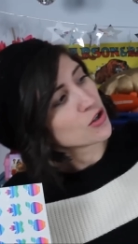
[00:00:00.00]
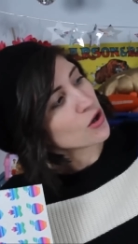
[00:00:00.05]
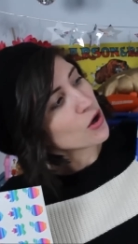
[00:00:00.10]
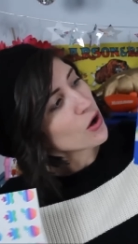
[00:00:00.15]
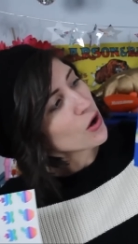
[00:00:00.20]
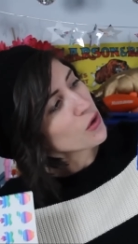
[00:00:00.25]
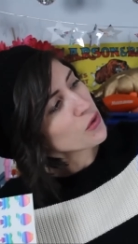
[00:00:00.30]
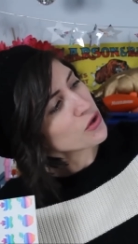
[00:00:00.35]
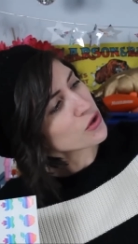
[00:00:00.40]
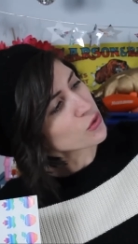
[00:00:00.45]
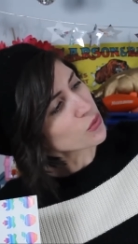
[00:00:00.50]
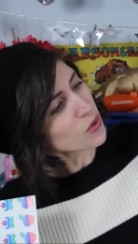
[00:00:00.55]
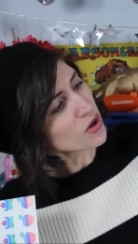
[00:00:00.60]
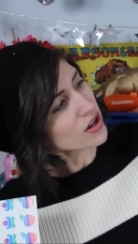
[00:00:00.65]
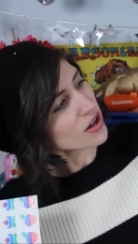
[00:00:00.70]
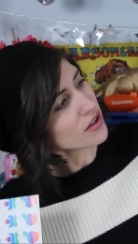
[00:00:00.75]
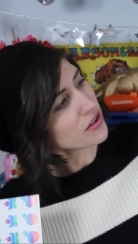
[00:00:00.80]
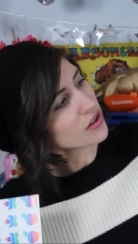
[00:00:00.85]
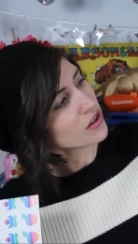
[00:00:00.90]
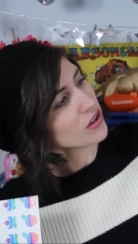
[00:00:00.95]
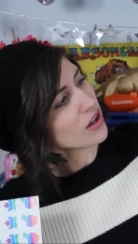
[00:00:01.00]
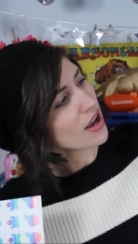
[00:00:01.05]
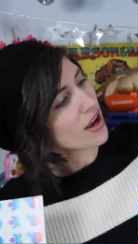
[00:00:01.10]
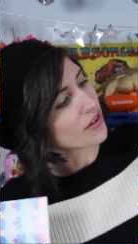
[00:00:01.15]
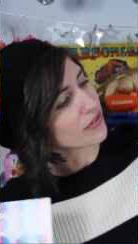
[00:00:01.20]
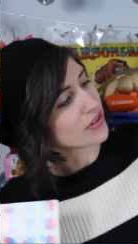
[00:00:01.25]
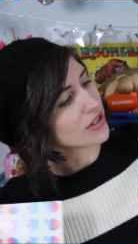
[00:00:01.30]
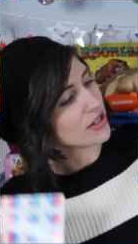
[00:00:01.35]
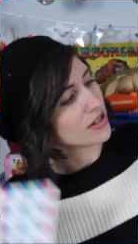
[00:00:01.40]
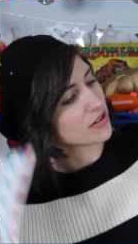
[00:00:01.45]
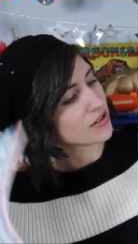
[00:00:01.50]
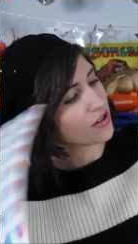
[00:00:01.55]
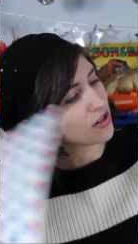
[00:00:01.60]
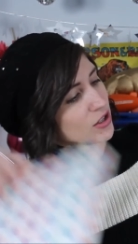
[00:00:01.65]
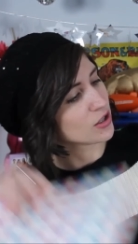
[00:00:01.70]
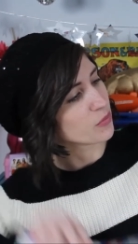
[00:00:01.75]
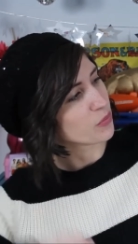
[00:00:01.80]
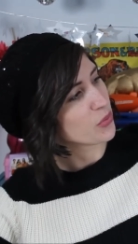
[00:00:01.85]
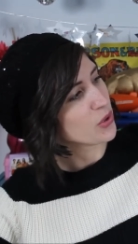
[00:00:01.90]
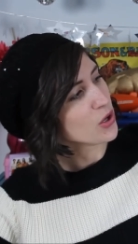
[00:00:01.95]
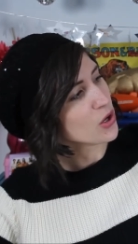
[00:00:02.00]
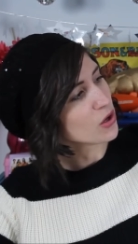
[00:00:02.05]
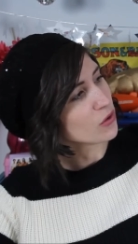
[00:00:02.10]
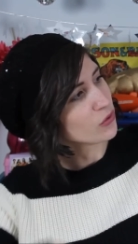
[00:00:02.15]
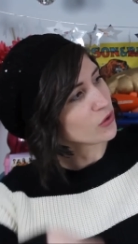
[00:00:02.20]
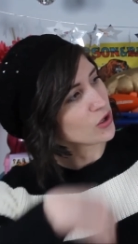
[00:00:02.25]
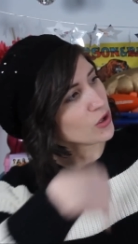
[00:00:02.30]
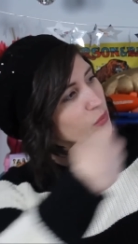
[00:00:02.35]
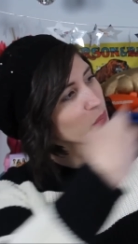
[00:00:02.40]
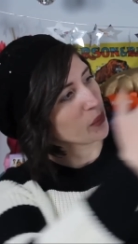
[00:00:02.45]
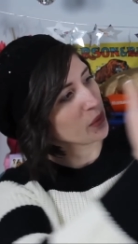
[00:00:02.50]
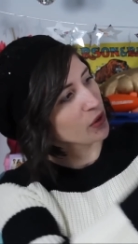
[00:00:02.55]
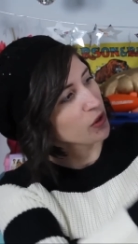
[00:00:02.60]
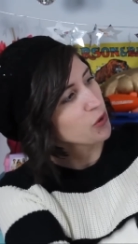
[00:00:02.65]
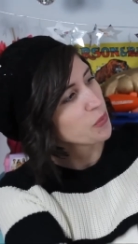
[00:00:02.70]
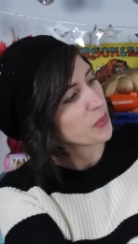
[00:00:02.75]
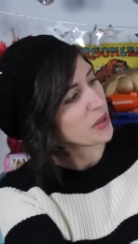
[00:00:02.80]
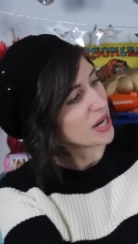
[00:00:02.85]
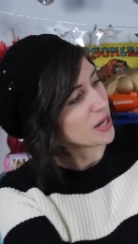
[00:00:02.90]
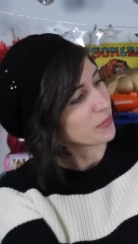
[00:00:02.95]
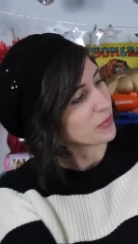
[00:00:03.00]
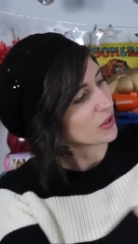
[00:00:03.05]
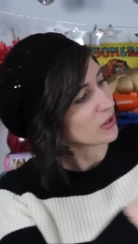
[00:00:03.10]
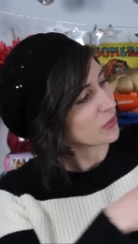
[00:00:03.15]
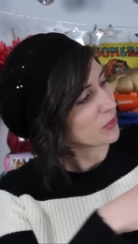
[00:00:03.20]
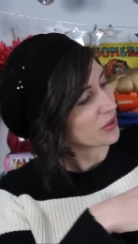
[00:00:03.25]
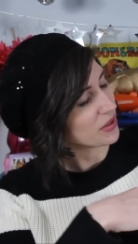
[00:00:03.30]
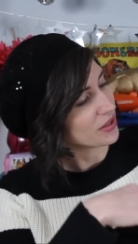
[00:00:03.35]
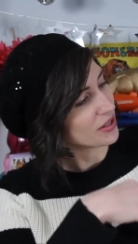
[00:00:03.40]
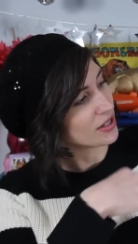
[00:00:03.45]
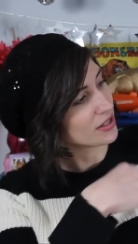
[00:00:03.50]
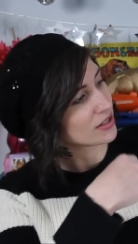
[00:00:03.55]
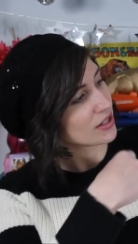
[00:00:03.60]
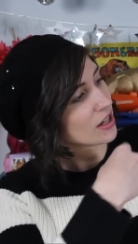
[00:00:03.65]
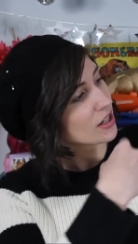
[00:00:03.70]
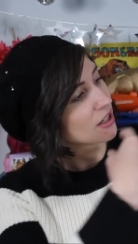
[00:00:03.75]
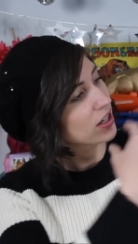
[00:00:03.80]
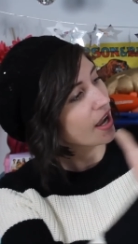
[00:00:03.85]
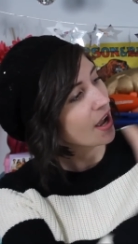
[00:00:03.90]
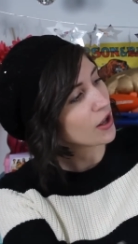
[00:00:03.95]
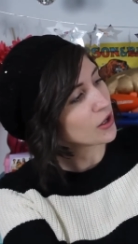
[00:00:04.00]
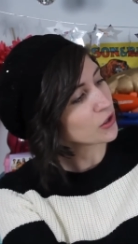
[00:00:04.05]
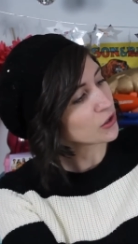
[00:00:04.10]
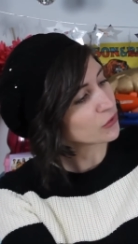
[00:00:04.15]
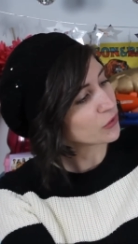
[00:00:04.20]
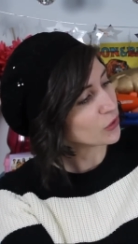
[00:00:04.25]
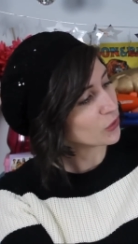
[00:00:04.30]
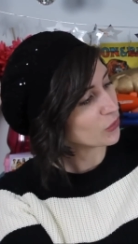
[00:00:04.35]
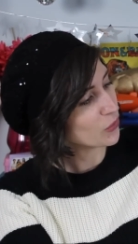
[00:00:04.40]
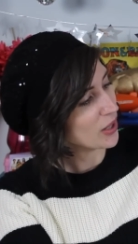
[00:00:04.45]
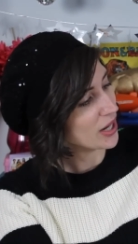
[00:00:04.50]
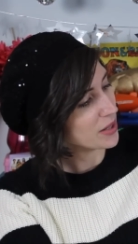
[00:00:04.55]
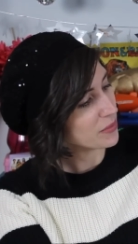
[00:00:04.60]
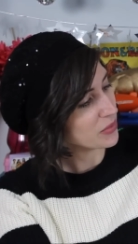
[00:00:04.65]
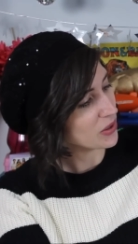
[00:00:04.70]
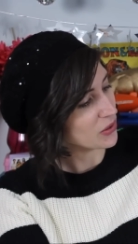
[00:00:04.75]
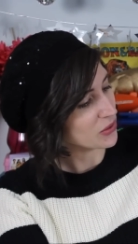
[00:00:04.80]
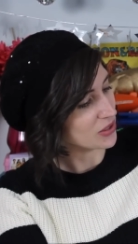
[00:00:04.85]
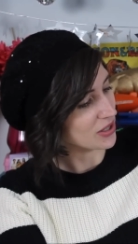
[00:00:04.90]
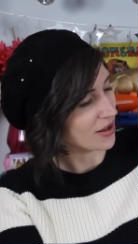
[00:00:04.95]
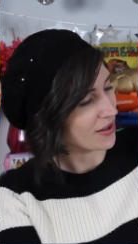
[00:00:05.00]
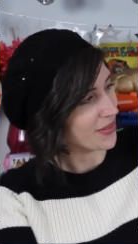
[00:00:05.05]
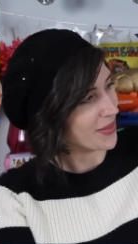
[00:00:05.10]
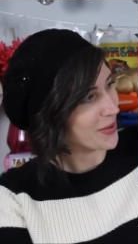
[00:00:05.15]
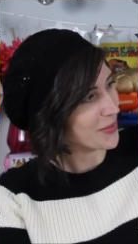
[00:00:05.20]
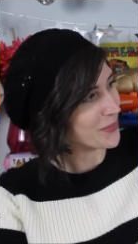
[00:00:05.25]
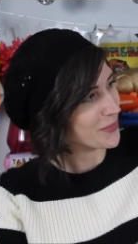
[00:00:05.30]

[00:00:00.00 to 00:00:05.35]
So this one on the left is this beautiful blue paper with these colorful rainbows on